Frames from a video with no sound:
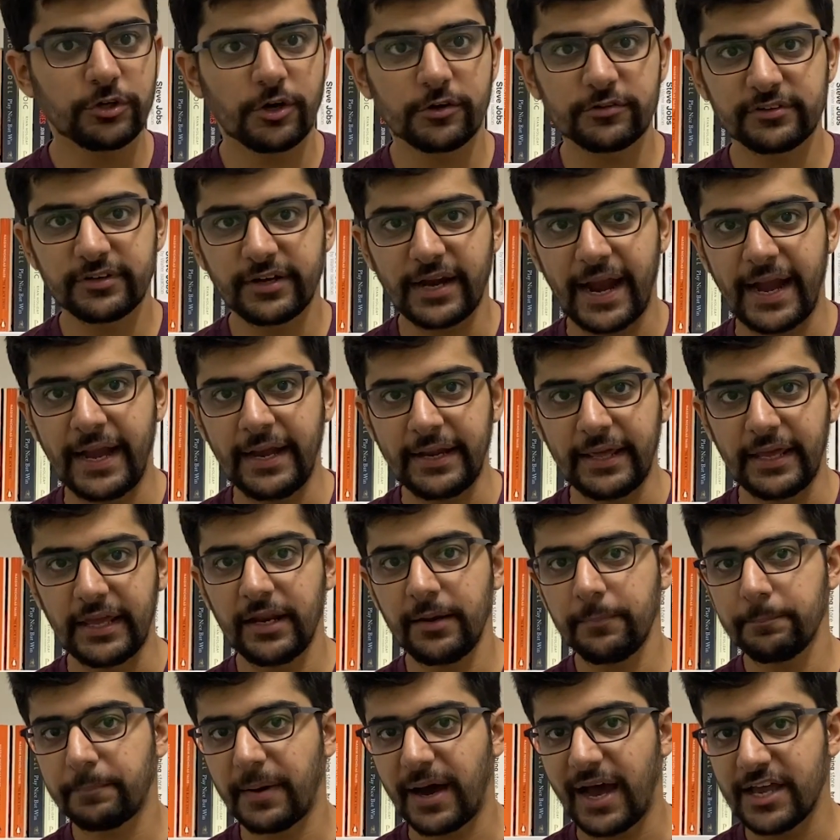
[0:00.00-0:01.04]

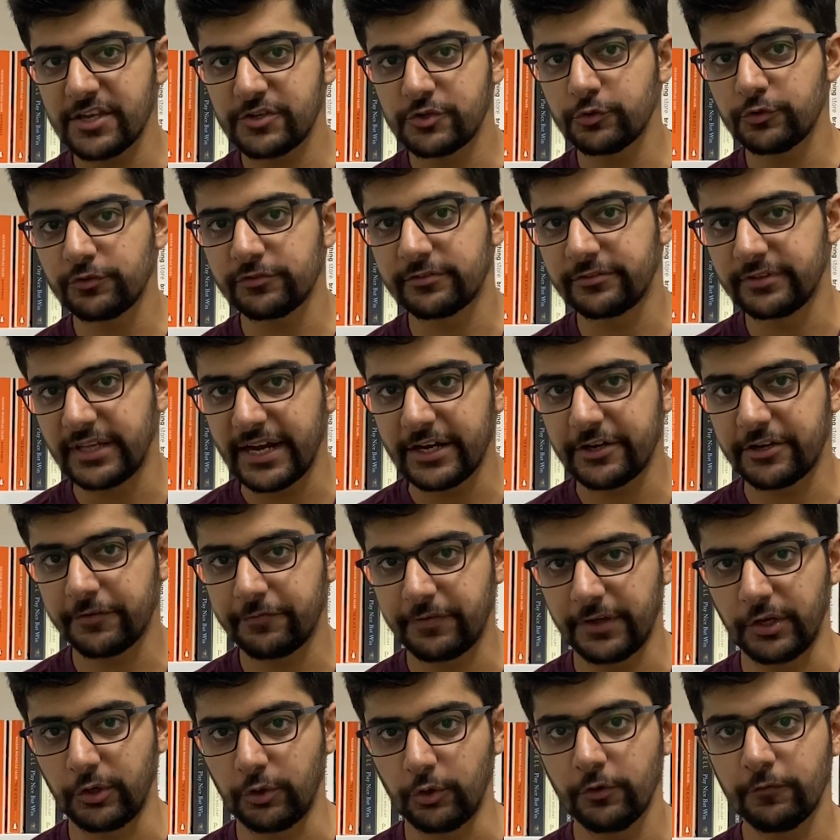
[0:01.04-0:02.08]
2019, Byju's net
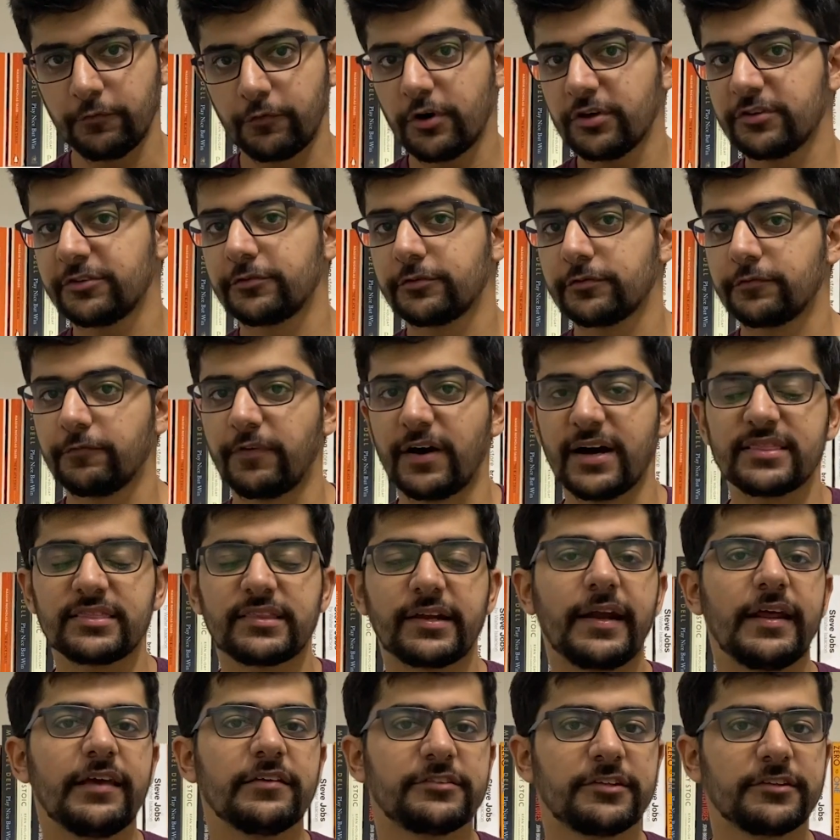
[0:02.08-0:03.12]
revenue was
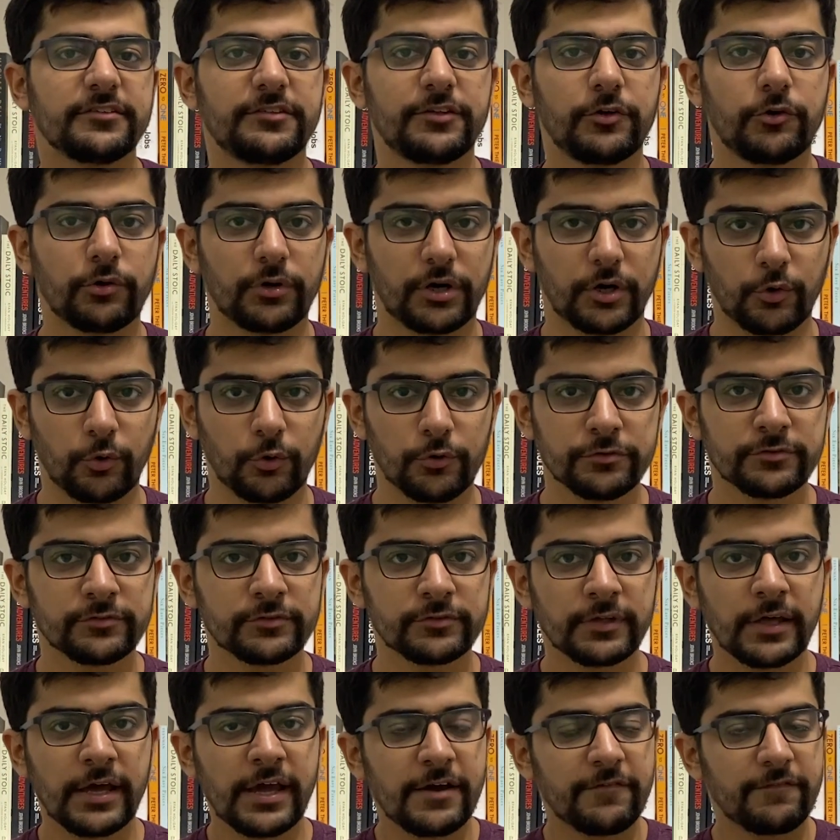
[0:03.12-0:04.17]
1360
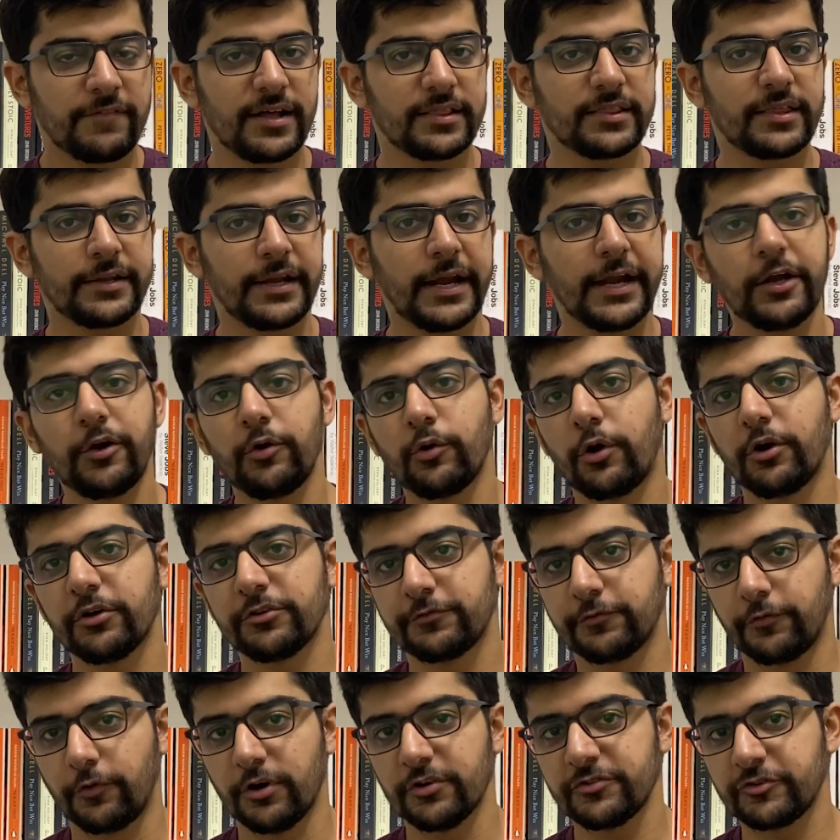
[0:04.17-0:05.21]
crores, while the net
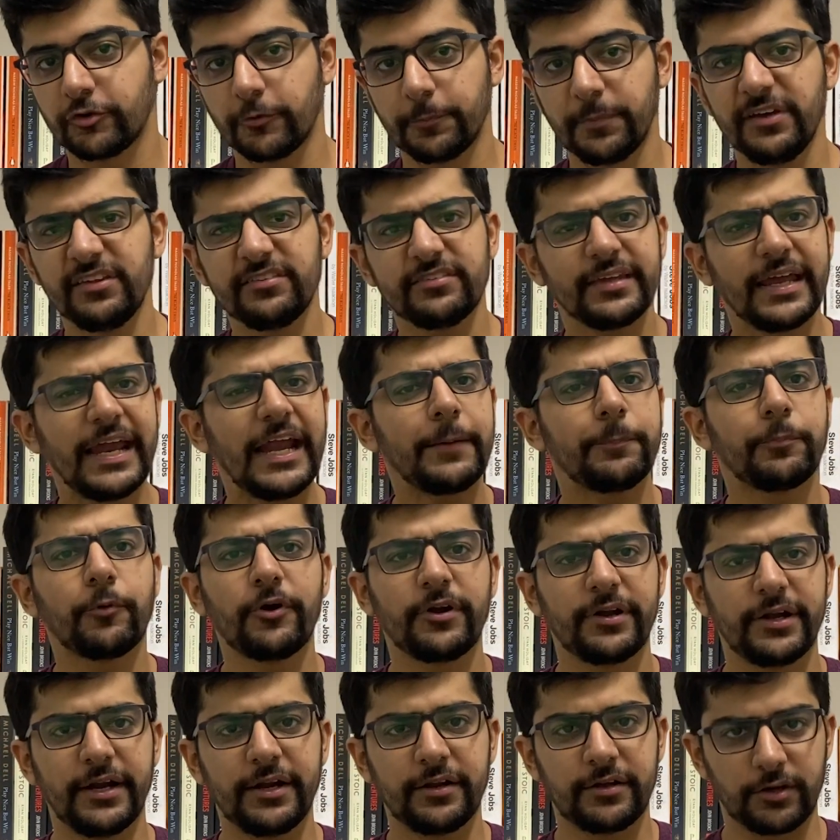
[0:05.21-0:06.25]
loss was Rs
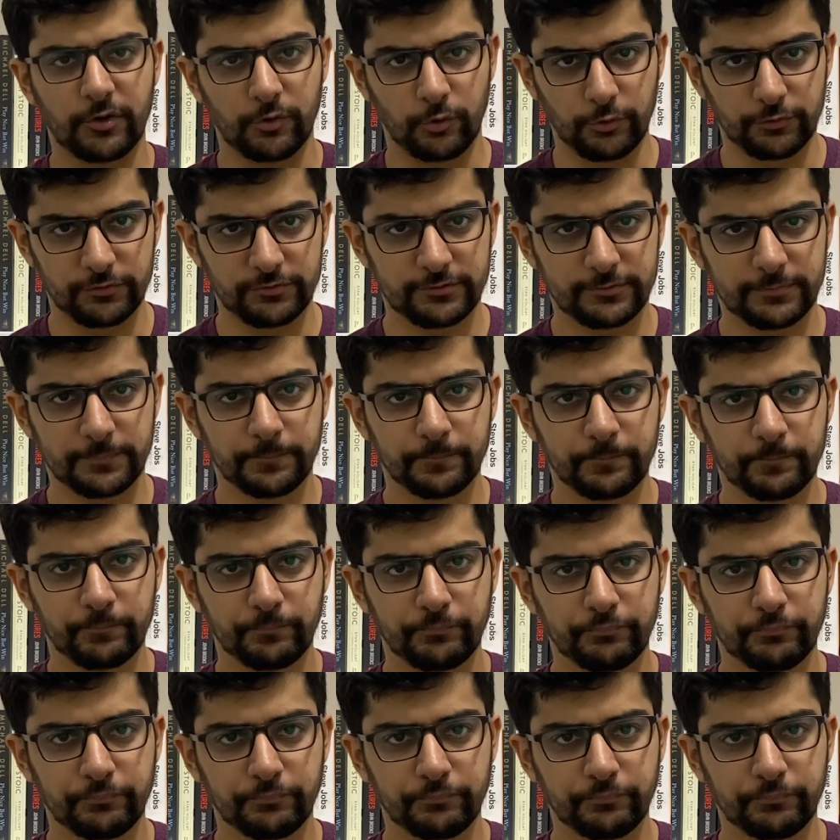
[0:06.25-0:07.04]
8.8 crores.